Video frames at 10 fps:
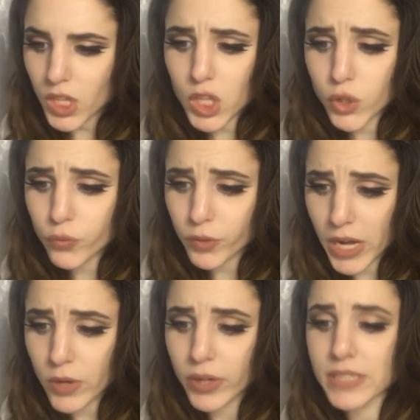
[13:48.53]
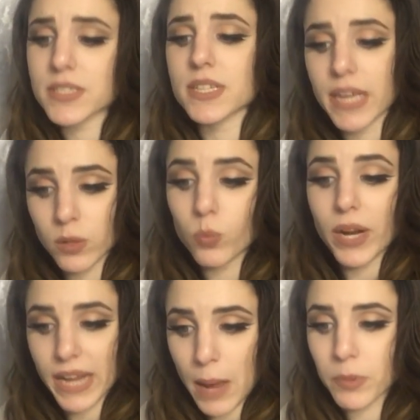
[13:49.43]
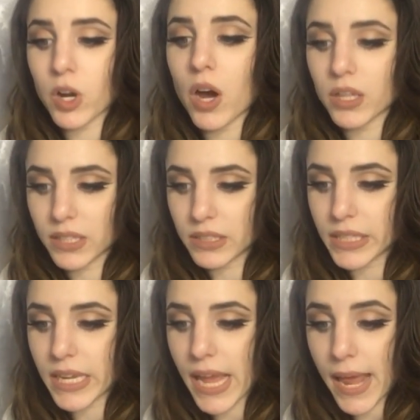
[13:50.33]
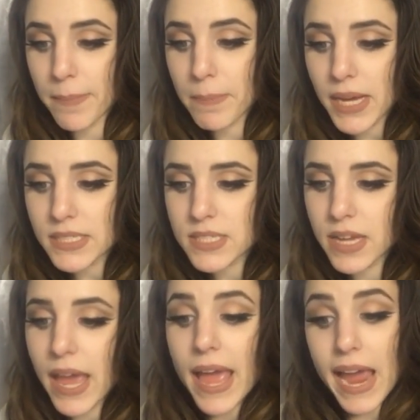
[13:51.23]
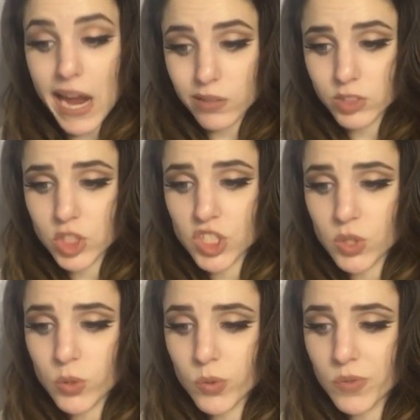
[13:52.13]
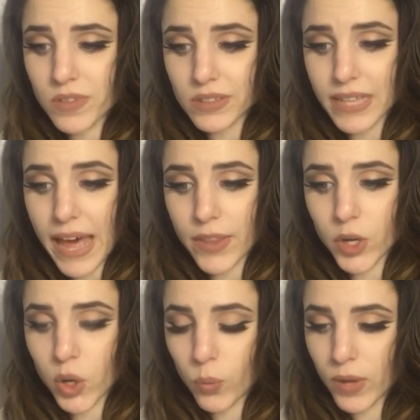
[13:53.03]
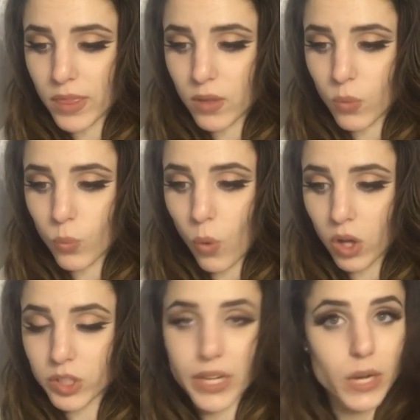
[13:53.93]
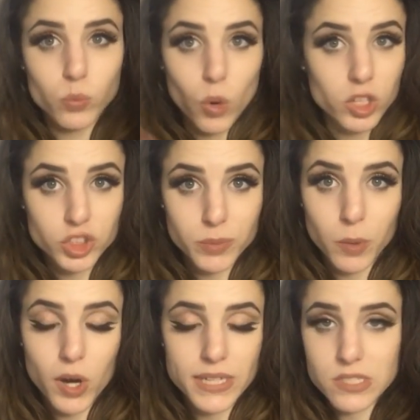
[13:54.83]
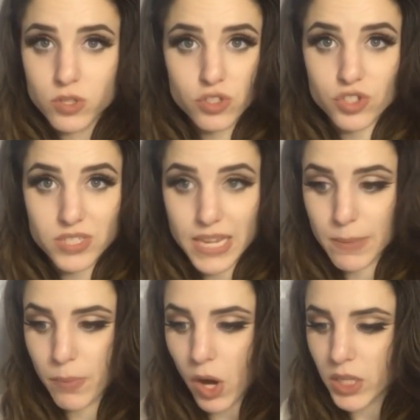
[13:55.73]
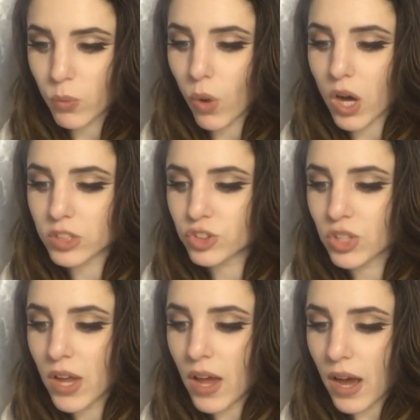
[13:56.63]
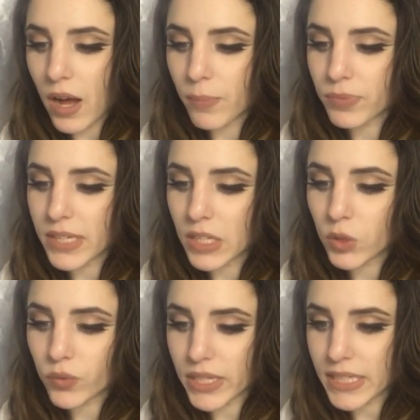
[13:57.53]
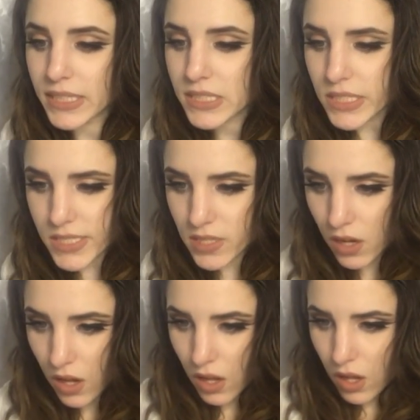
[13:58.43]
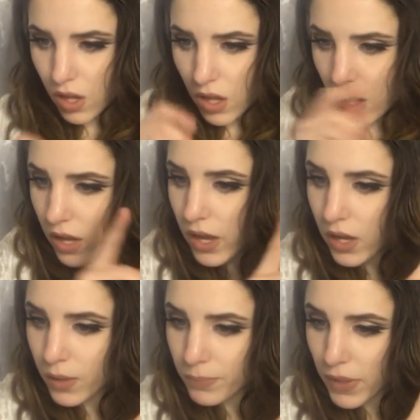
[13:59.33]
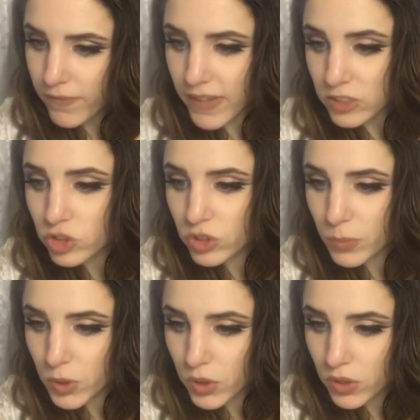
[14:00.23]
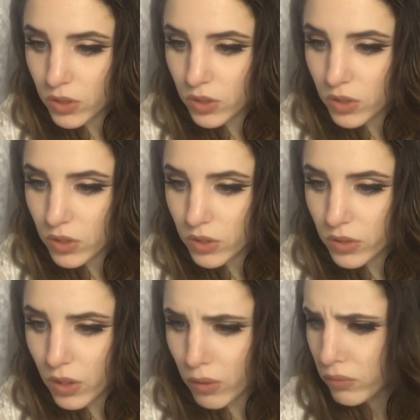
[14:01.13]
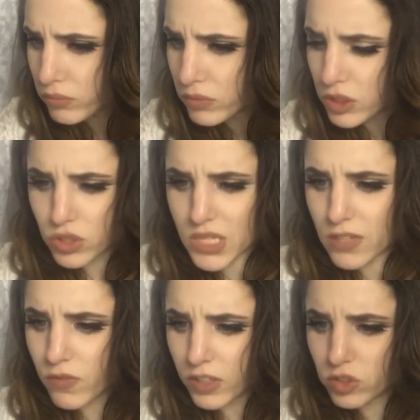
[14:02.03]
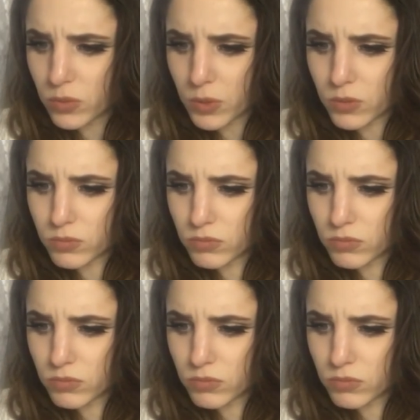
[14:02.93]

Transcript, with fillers: The fragrance, again, white apricot, lily, and musk. How to use: lather with water and wash your body. So it's just a body wash. The ingredients, vegetable, oh, it just says vegetable.